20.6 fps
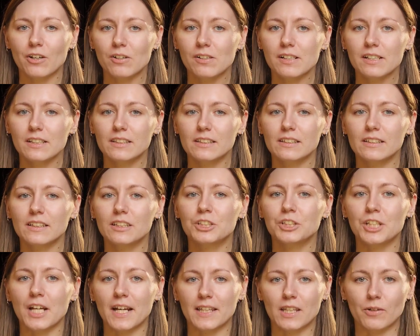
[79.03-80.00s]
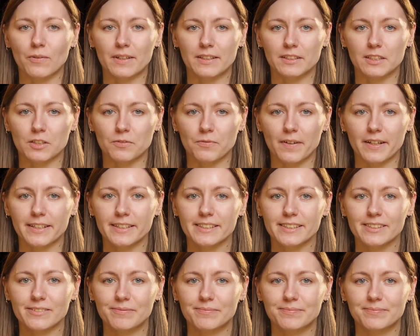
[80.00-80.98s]
I call it the shadow
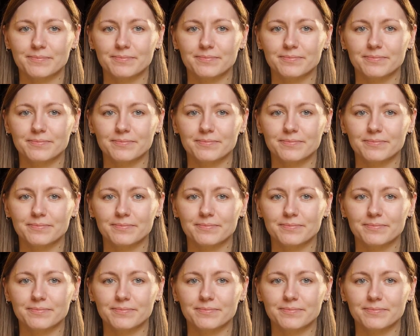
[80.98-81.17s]
interface.